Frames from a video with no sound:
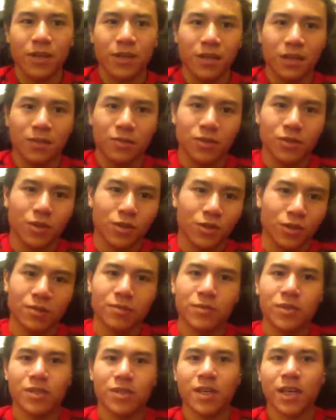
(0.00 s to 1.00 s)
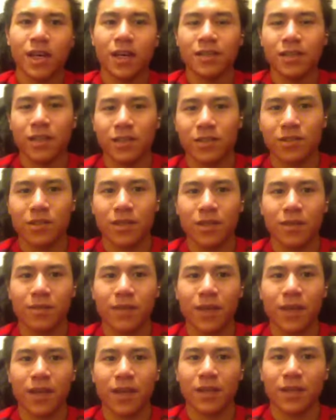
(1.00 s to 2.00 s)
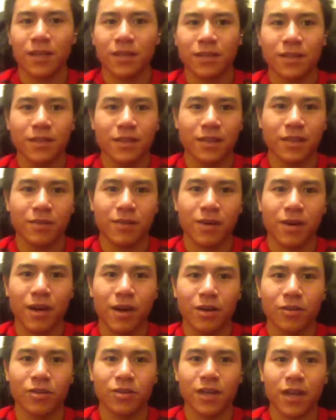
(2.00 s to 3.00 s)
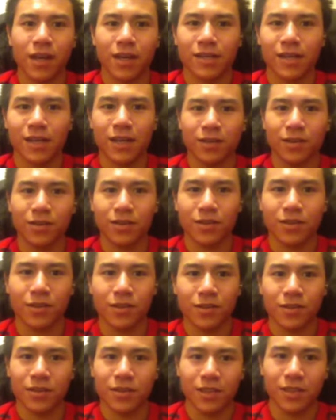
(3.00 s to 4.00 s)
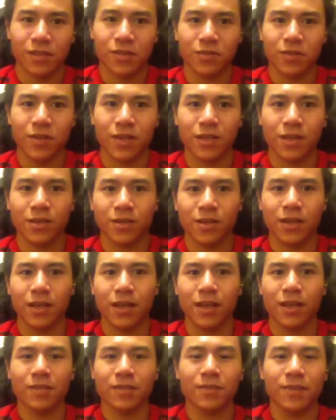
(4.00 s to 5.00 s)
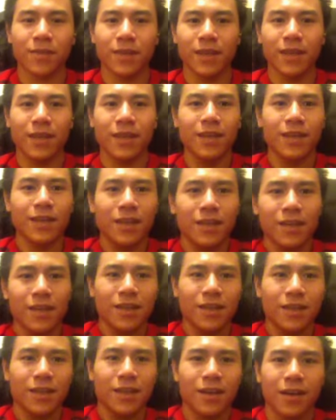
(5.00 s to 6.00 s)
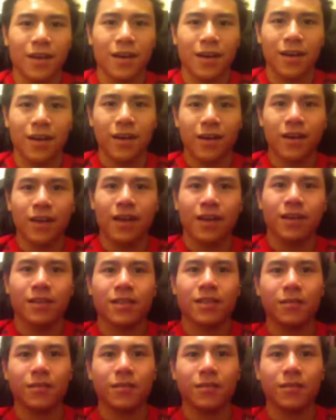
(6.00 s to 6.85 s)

if you know them, just contact to them and they will help you guys out, this really good at it. Alright guys,